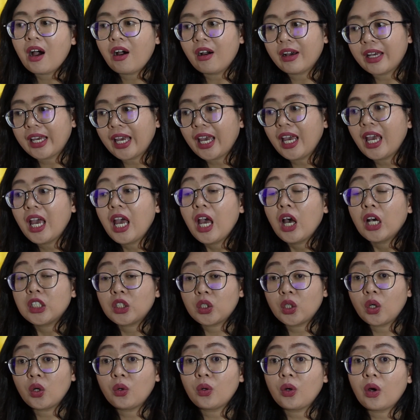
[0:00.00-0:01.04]
Okay,
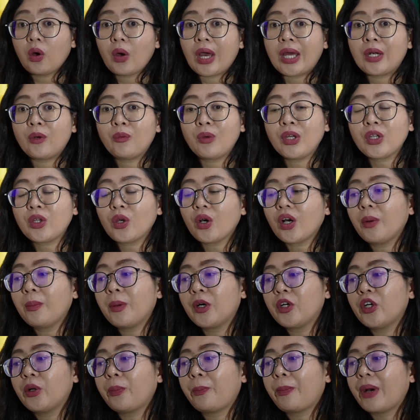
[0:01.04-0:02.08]
so when we talk
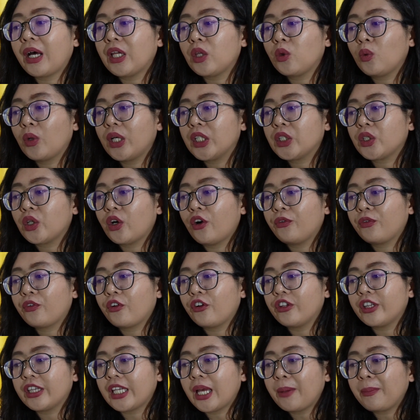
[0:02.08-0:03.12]
about the pathways of
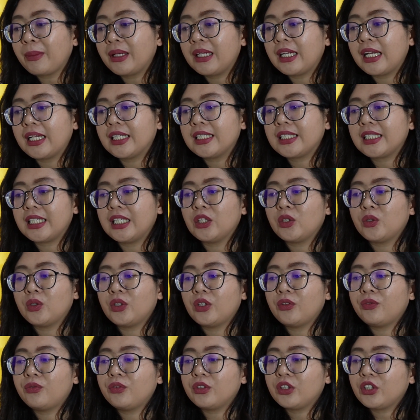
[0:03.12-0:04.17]
contaminants into
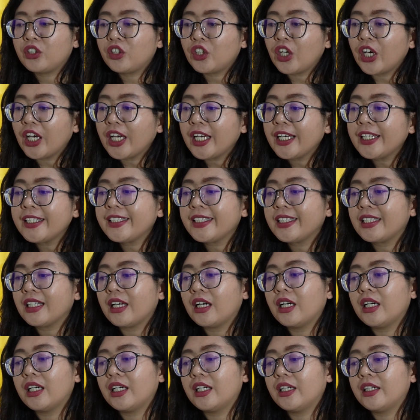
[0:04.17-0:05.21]
the food chains,
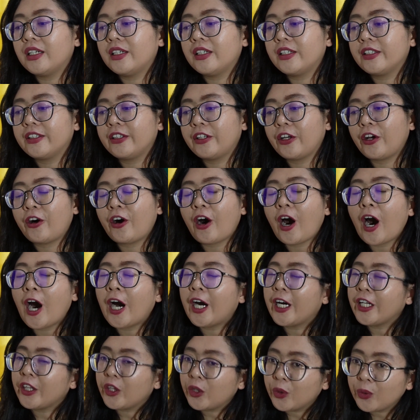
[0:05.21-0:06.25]
there
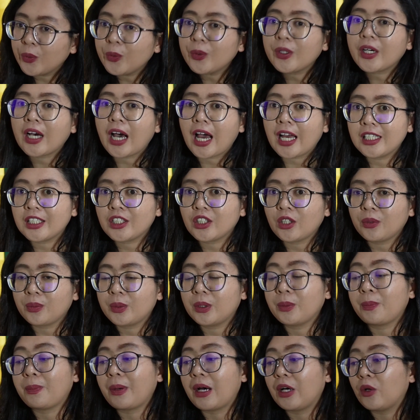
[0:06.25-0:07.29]
are two kinds of
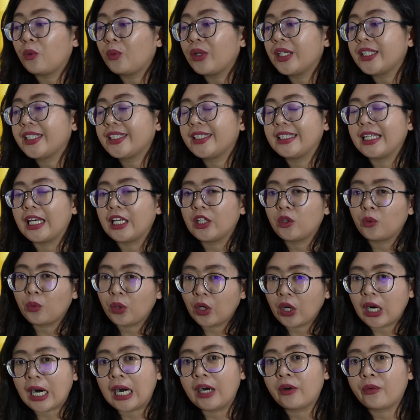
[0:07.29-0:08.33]
the pathways that
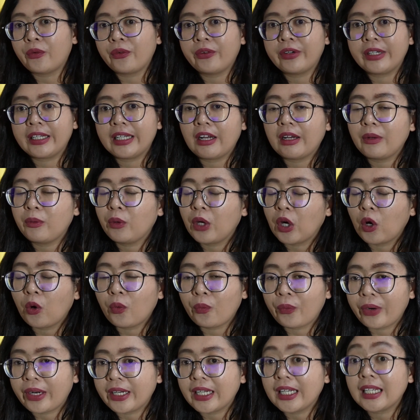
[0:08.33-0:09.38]
we
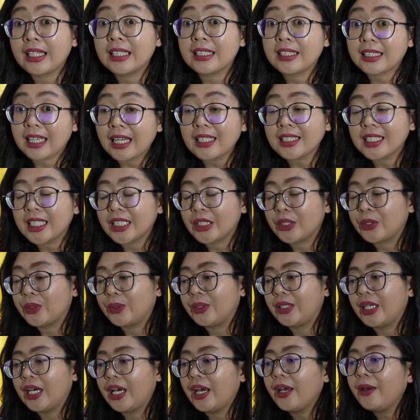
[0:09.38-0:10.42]
already discussing
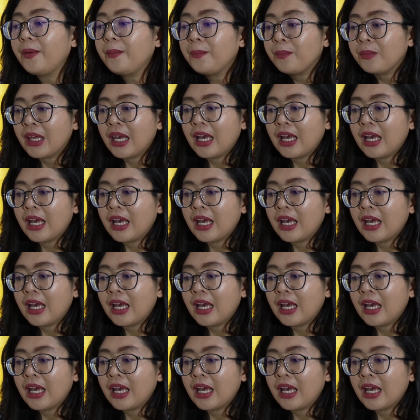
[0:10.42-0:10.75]
today.